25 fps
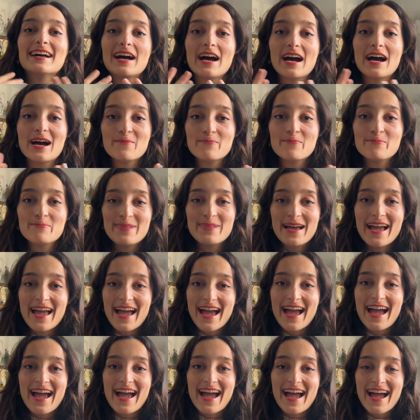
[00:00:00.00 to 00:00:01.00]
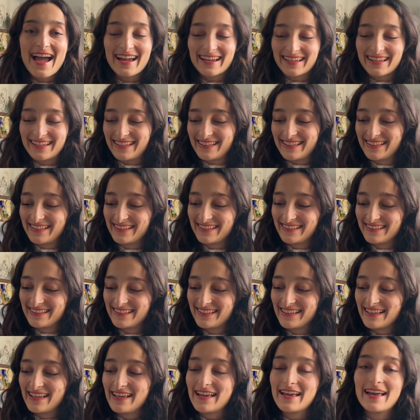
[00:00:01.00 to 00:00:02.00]
I'm back!
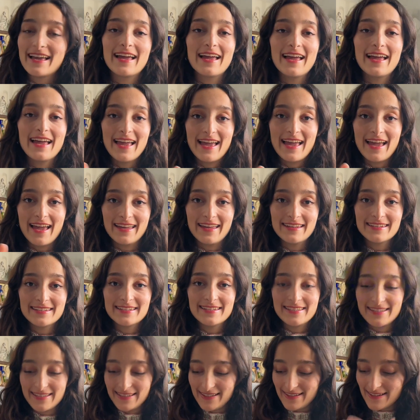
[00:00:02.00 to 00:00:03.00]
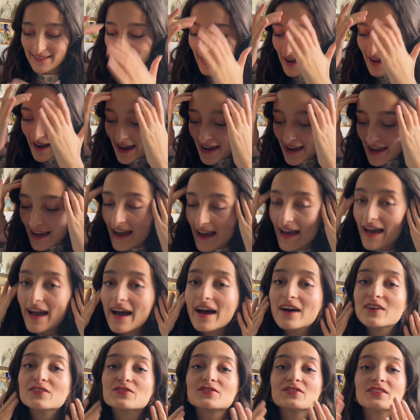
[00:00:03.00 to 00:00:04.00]
And I
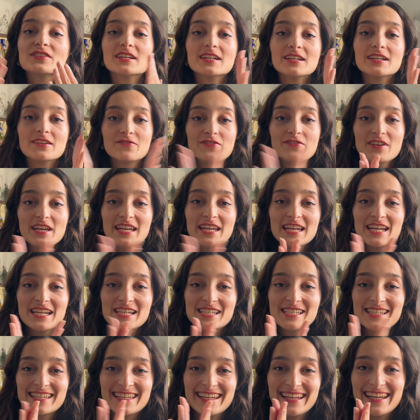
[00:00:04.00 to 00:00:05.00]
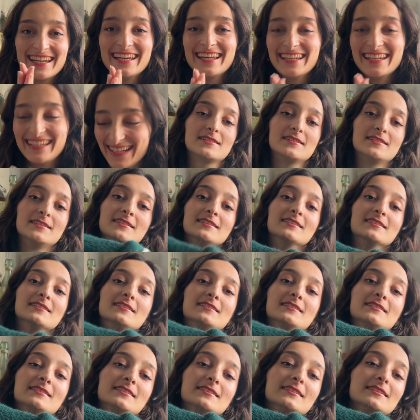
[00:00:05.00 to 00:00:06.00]
have finished it!
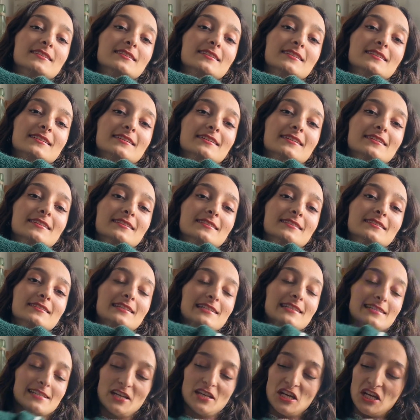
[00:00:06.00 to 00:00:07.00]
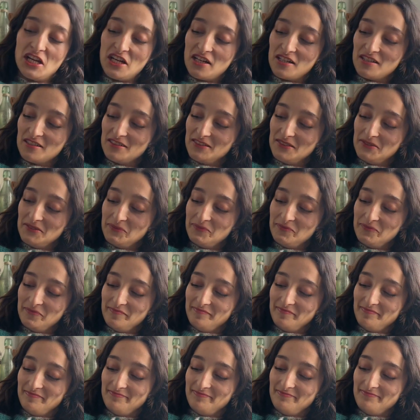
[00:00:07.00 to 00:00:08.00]
It's here.
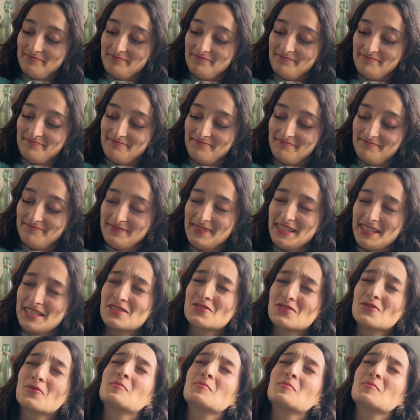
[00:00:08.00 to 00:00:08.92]
It's so